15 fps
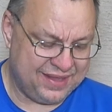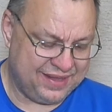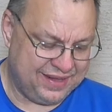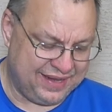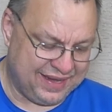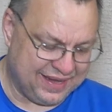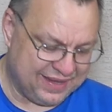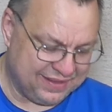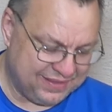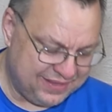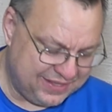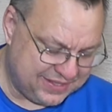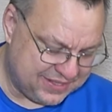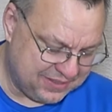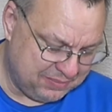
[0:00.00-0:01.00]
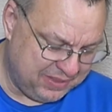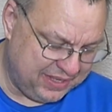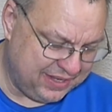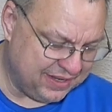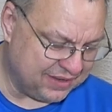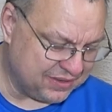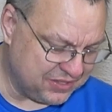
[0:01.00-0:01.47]
yeah, these to
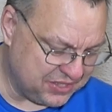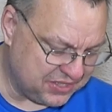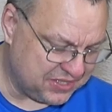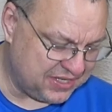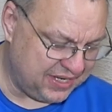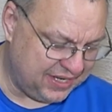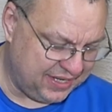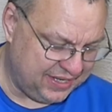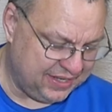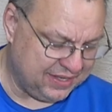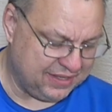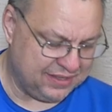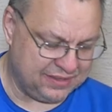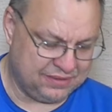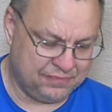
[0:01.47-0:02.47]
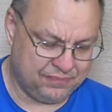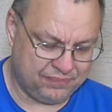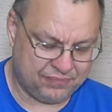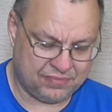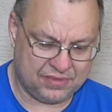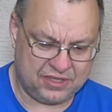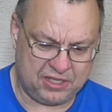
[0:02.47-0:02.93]
me are just a
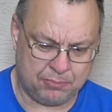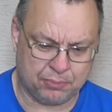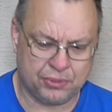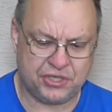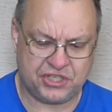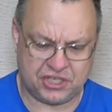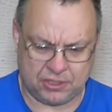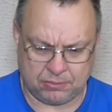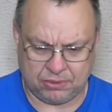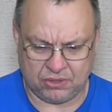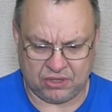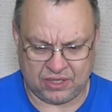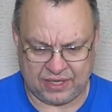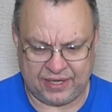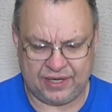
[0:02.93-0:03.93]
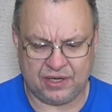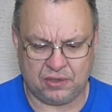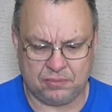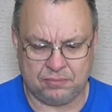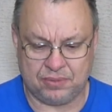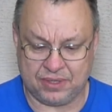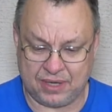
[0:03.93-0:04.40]
depreciable
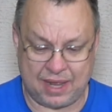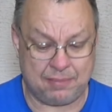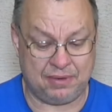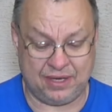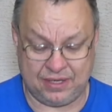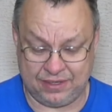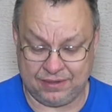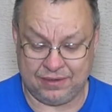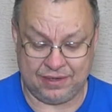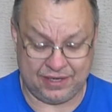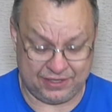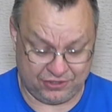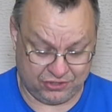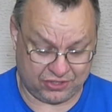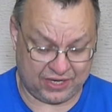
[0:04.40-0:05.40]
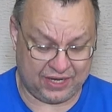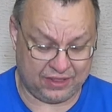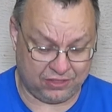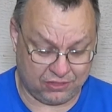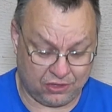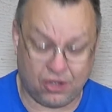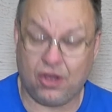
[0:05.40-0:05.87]
item, but I mean, it took a
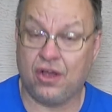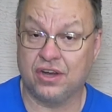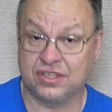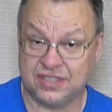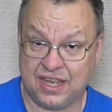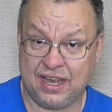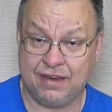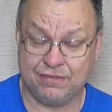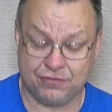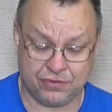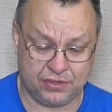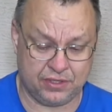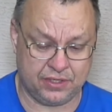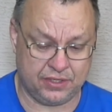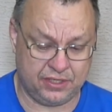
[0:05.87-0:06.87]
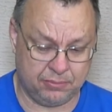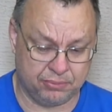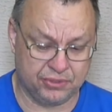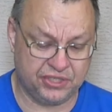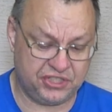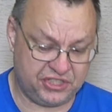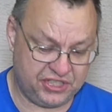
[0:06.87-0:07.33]
long time for the
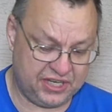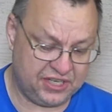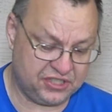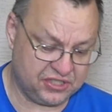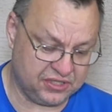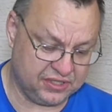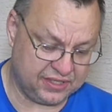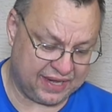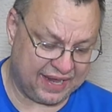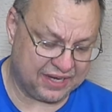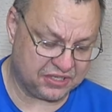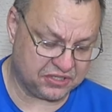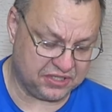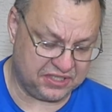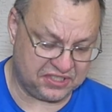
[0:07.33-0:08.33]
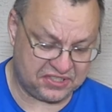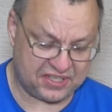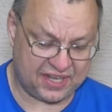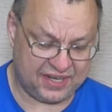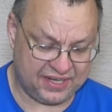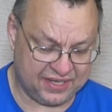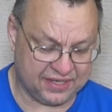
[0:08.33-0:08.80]
depreciation to actually
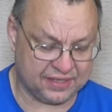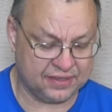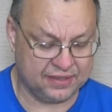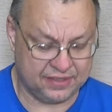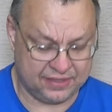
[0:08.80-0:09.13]
set in.